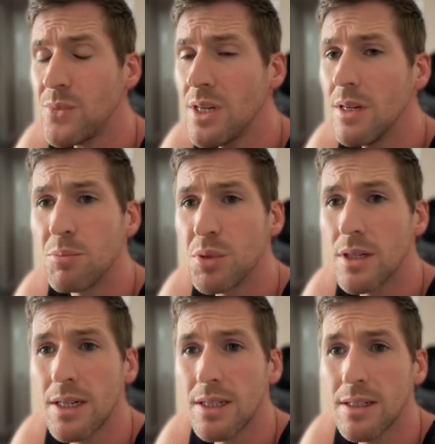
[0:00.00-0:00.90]
it
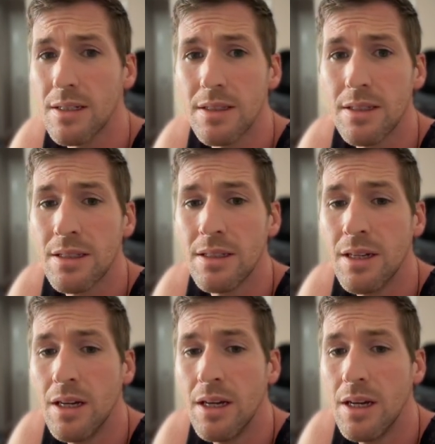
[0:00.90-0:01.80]
predicted
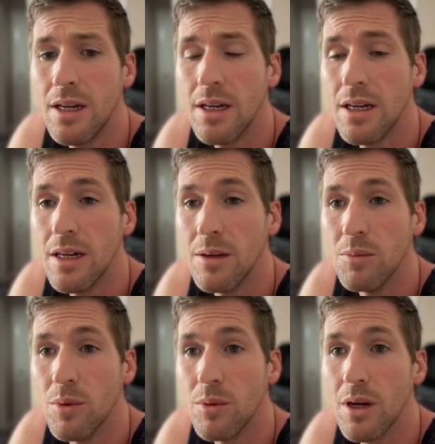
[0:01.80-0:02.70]

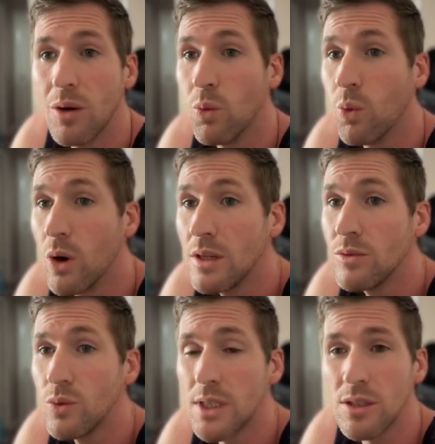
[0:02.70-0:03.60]
a
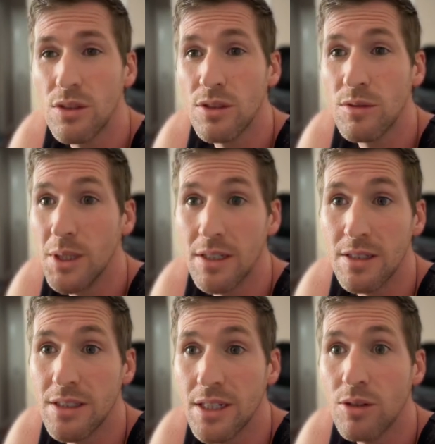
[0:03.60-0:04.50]
1 when it should have been a
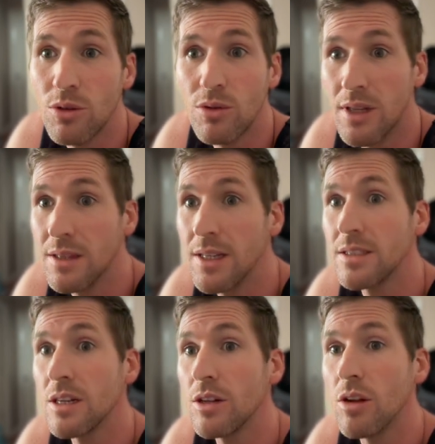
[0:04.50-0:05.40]
0, then
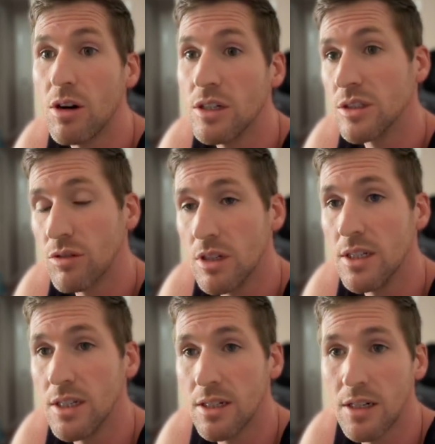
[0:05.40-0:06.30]
that's a large
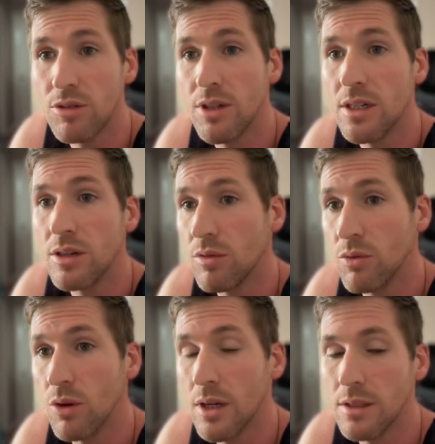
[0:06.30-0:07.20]
gradient, a gradient of
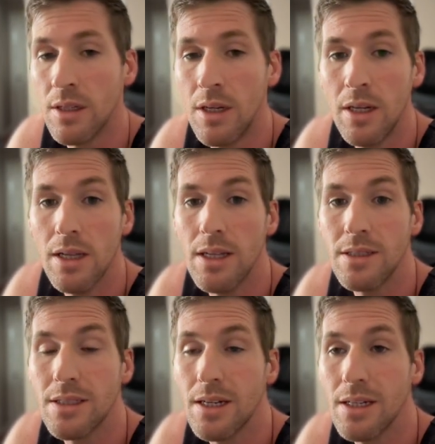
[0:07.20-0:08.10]
1. Let's
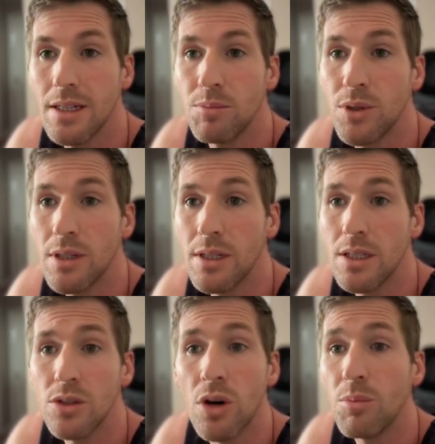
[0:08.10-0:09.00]
say it predicted
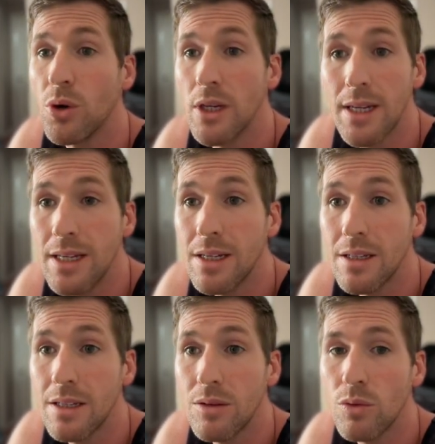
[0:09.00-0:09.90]

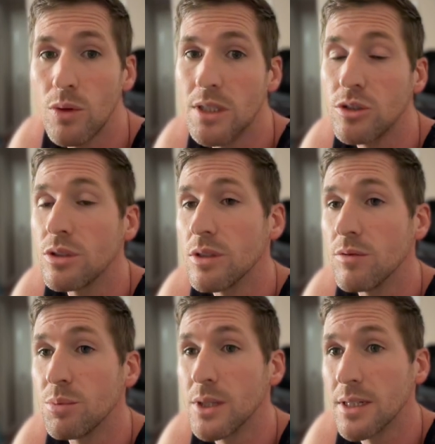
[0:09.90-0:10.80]
0.8 when it should
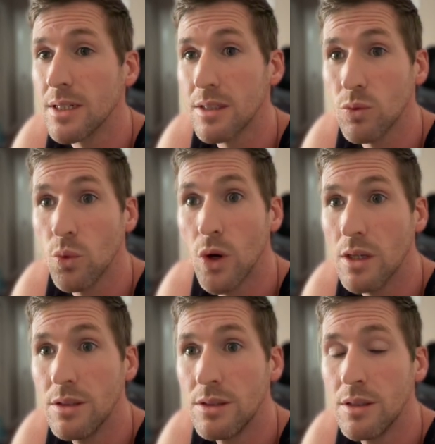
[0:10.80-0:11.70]
have predicted
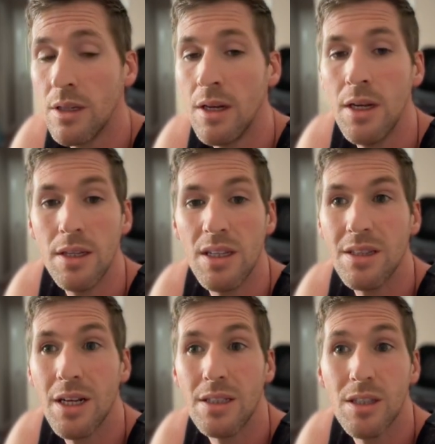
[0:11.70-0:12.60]
1, then
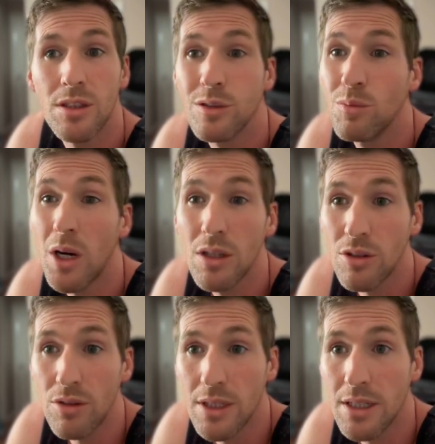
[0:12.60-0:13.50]
that's a smaller
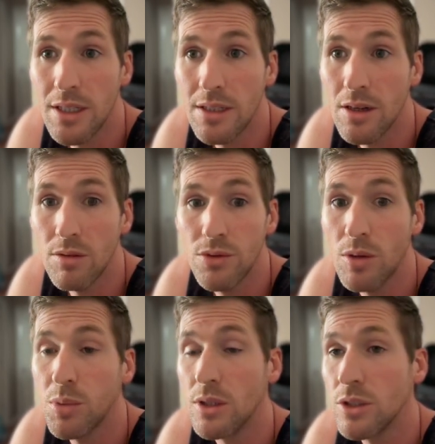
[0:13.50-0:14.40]
gradient of
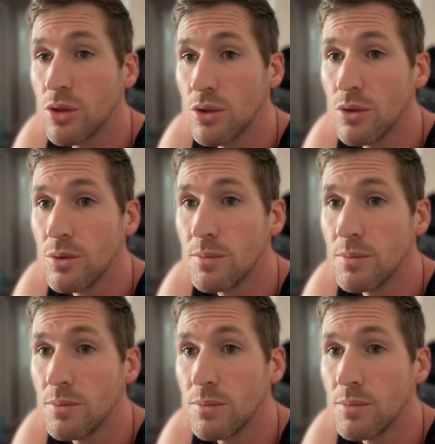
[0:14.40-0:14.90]
0.2.